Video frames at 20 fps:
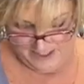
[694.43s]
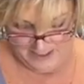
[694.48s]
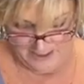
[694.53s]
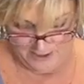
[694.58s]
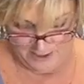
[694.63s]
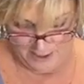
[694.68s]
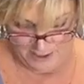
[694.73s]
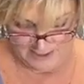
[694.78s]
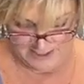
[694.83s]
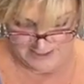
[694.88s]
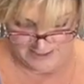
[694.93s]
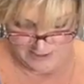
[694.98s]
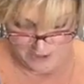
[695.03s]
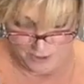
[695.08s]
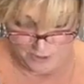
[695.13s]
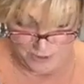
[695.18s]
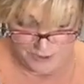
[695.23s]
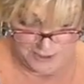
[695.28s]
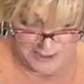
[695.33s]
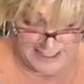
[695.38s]
But it looks
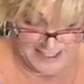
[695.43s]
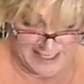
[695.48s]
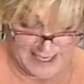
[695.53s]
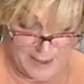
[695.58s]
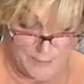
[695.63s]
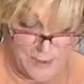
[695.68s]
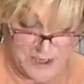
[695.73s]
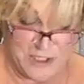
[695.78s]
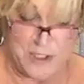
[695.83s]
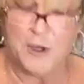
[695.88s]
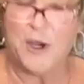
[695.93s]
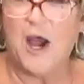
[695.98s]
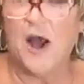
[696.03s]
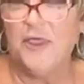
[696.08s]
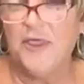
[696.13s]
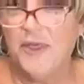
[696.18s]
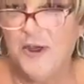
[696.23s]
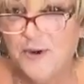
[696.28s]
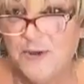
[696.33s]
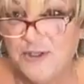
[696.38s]
so unique, and when you
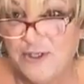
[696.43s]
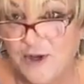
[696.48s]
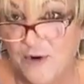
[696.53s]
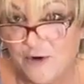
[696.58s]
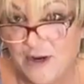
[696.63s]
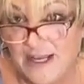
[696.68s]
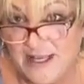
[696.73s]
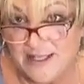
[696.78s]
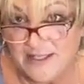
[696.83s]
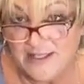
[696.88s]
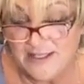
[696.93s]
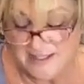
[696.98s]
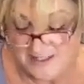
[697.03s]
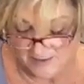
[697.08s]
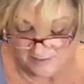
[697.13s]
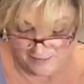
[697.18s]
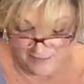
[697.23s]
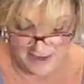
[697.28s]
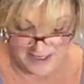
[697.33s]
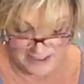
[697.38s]
cut those
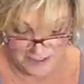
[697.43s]
greens, the